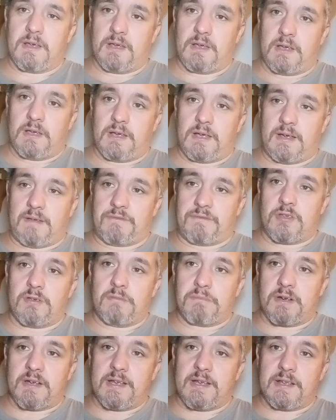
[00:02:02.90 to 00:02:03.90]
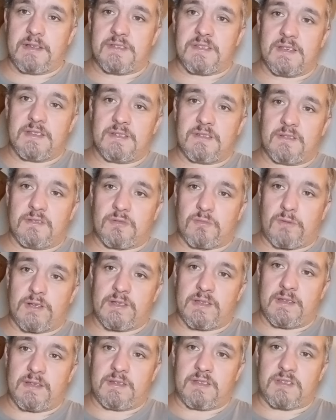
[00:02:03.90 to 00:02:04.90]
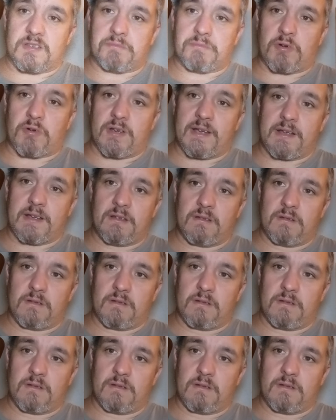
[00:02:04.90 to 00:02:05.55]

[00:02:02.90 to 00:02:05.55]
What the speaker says: have 2 breeding seasons, one in the spring,